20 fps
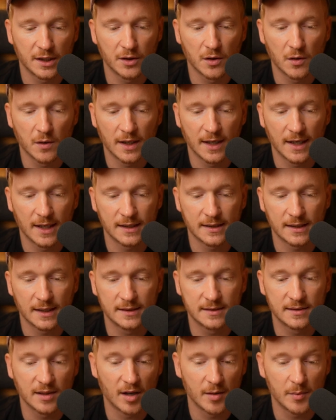go ahead and
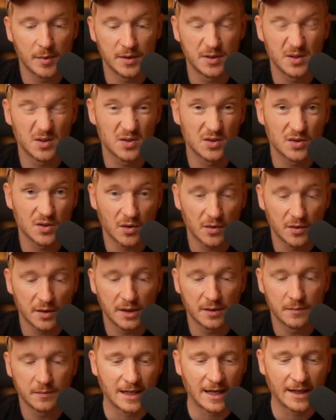type in your
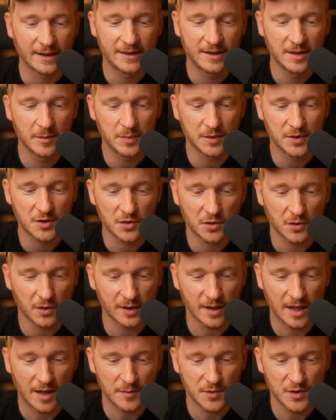story. I keep it short.
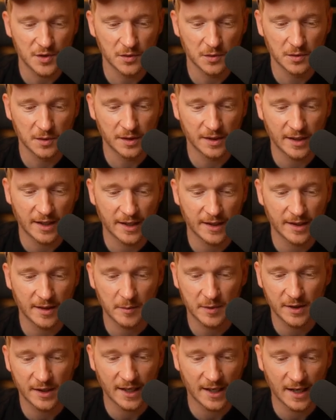I'm Julian and I'm
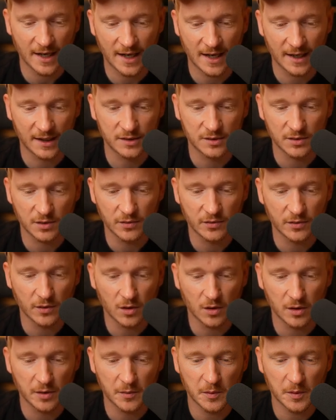an actor for
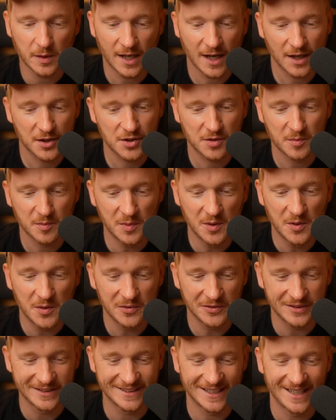Hollywood action
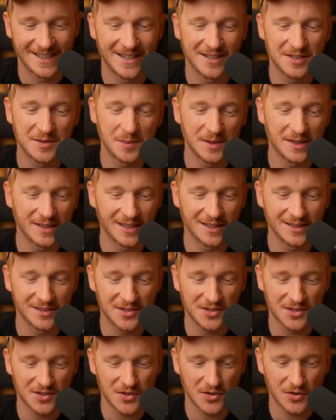movies and I speak
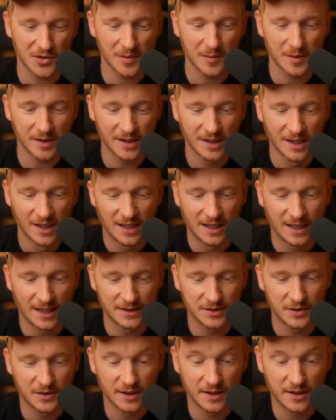English and German. And
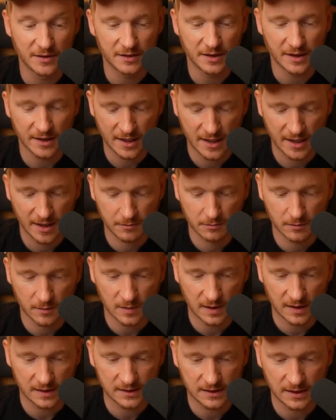you can give it a name.
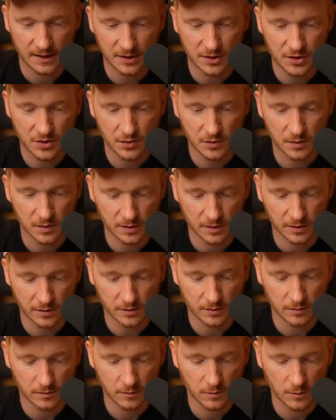Let's say
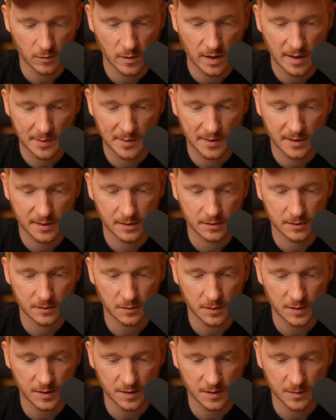Julian Weber,
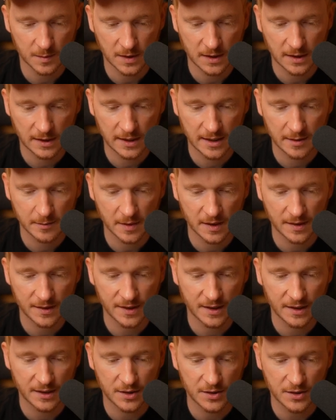which is my name, and
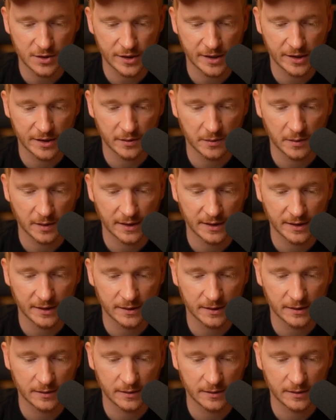then generate